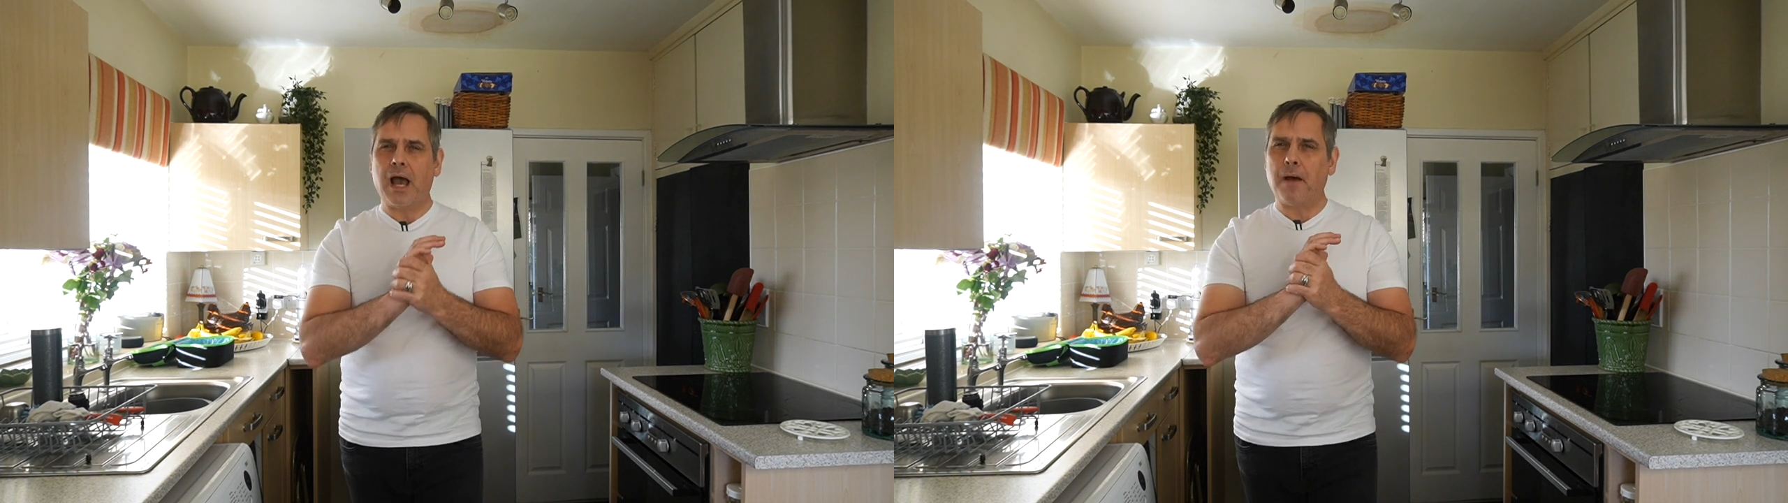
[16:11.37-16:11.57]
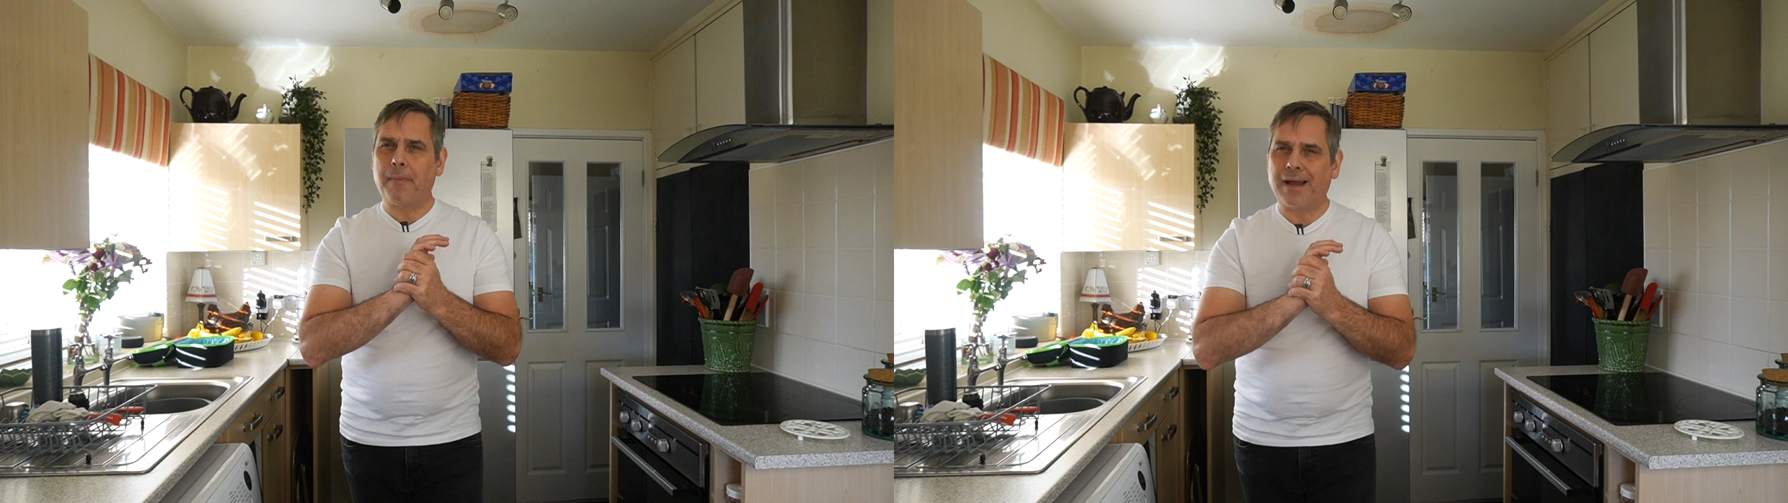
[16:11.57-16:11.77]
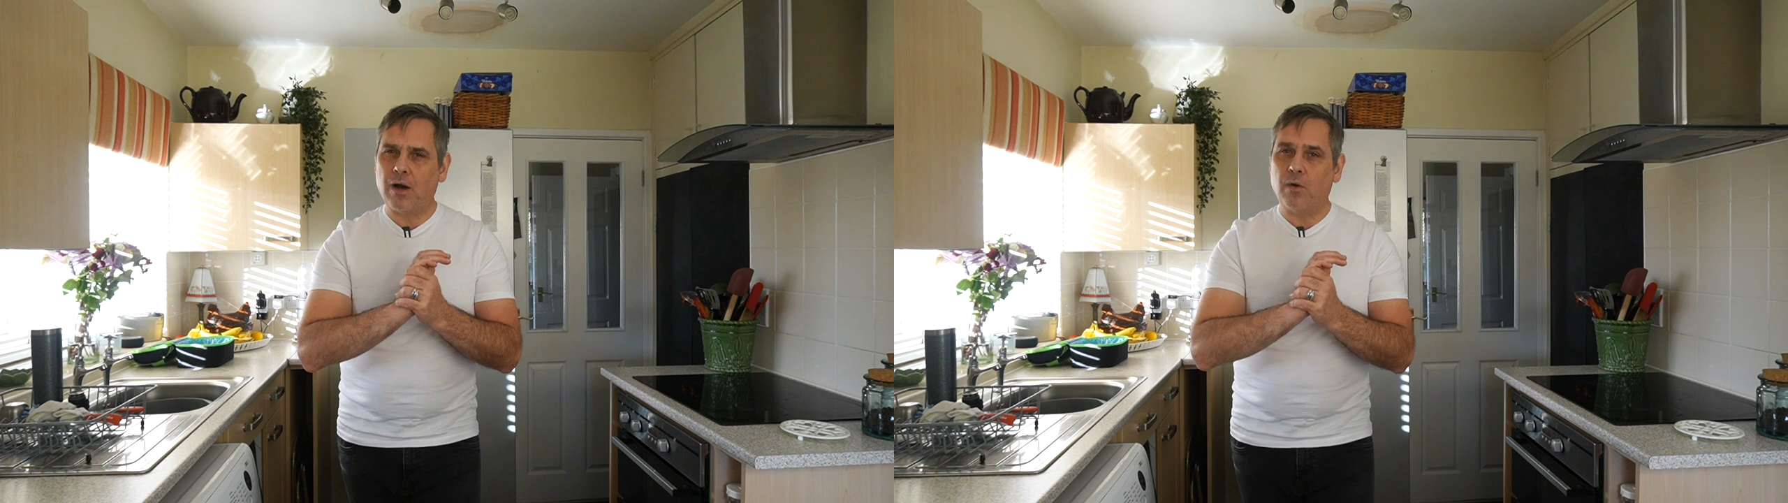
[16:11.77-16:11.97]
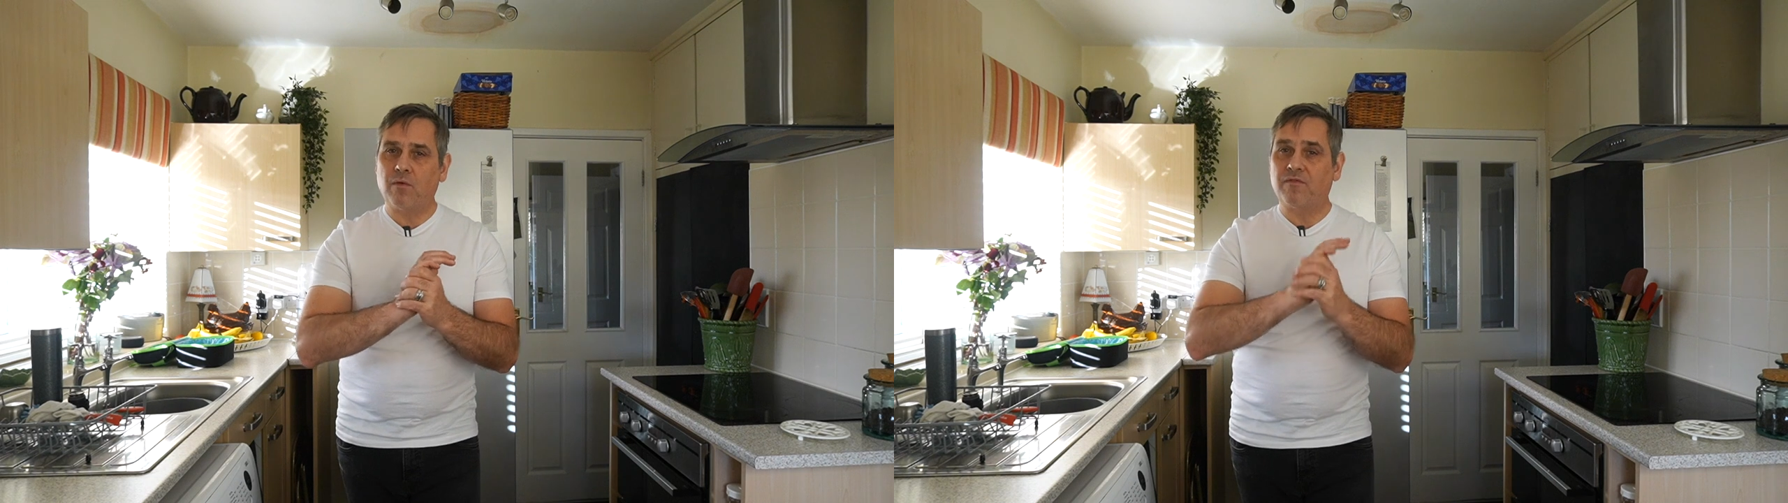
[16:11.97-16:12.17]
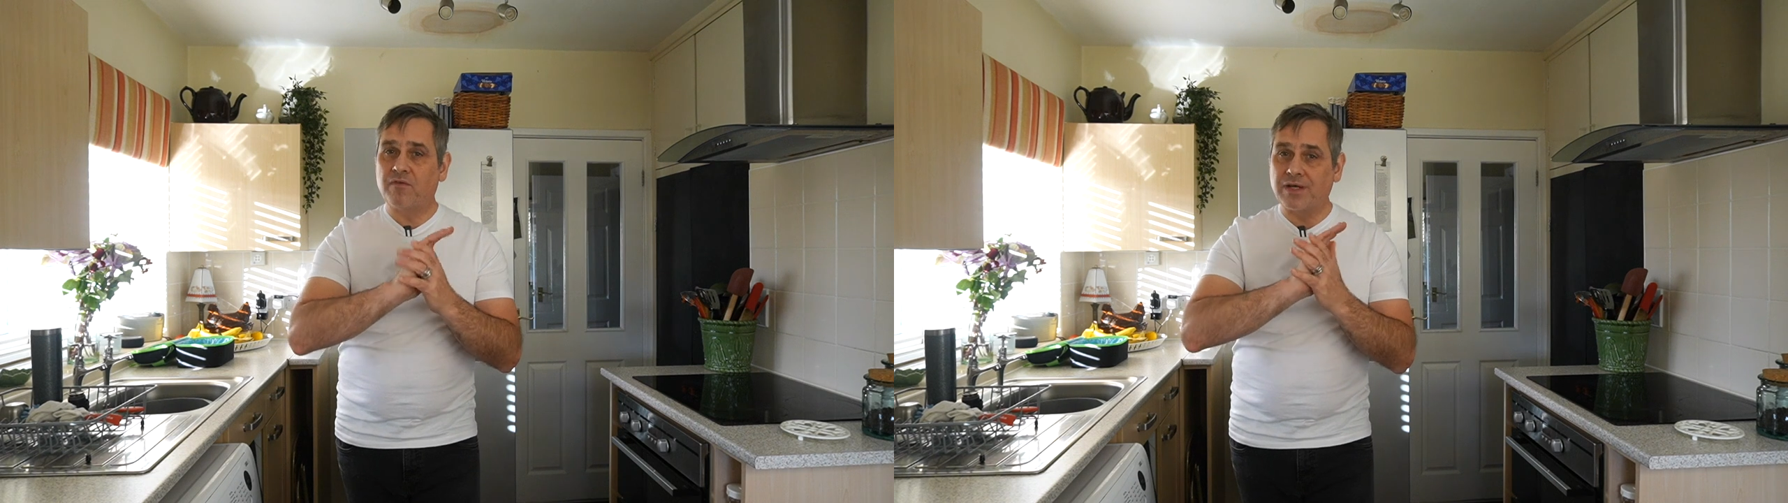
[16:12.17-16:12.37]

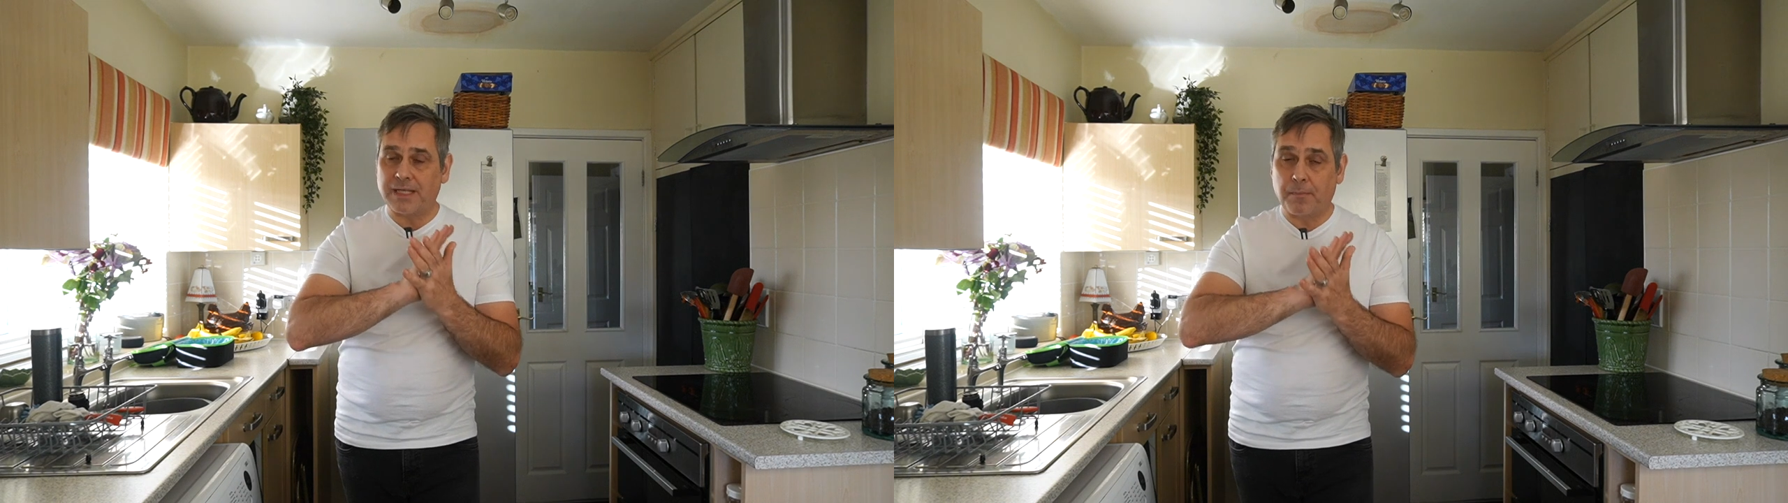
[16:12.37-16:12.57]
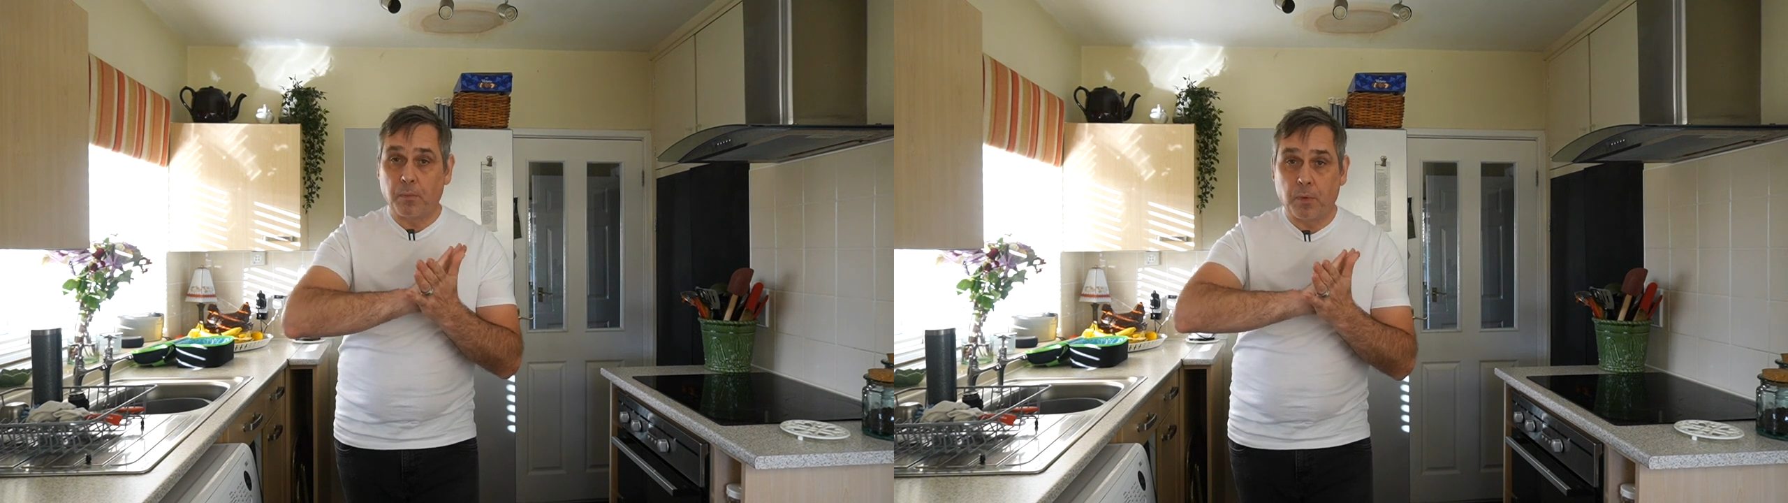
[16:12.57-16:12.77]
about, for example,